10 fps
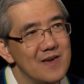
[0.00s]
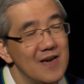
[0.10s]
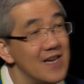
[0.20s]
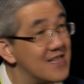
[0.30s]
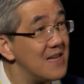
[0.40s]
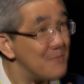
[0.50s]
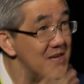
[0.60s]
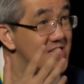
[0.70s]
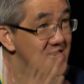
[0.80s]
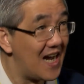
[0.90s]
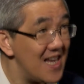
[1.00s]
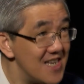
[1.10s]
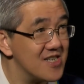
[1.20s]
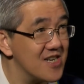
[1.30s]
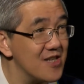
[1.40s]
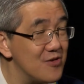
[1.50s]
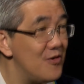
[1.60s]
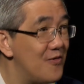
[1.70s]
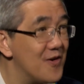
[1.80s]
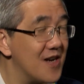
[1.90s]
It can be challenging to
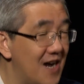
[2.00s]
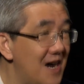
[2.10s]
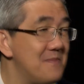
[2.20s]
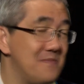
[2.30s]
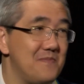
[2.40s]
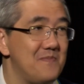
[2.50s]
overcome.